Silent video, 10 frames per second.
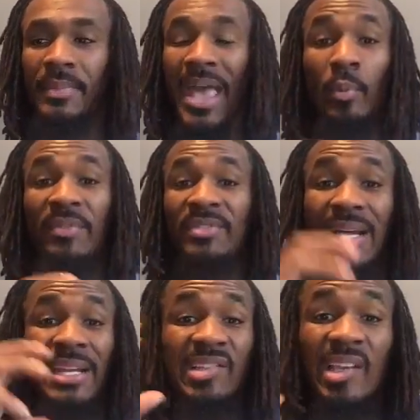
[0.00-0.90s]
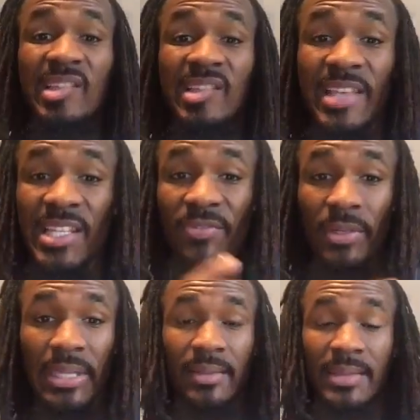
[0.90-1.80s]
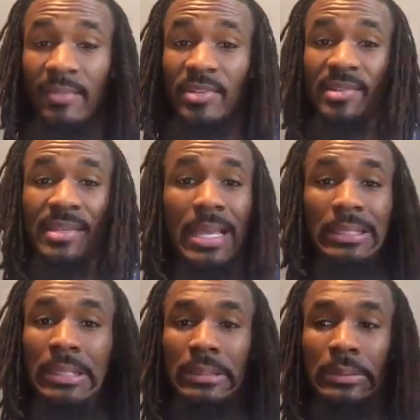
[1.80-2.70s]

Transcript: And we've done it successfully. They've just said, look,